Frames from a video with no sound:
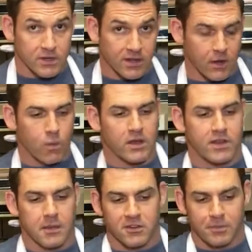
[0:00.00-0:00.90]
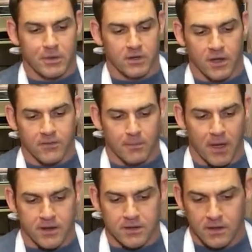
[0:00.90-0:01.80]
We're going to take 1 tablespoon of the
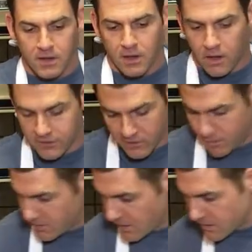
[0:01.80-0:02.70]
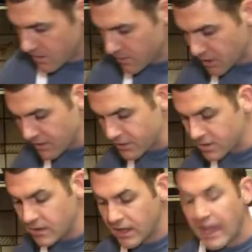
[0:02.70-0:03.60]
butter, also put that in our
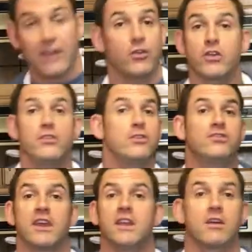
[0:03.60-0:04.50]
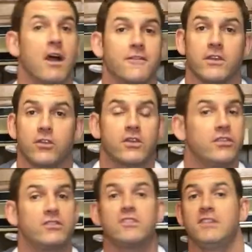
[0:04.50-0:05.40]
blender. And you can use any coffee. You can
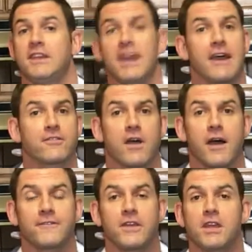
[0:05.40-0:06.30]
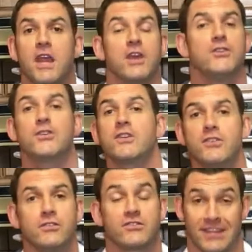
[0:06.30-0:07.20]
use a decaf coffee. You can
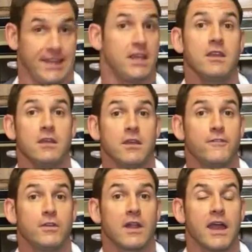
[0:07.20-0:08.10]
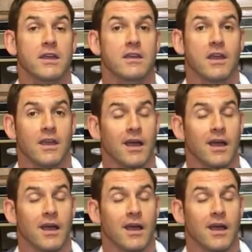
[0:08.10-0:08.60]
use tea if you like.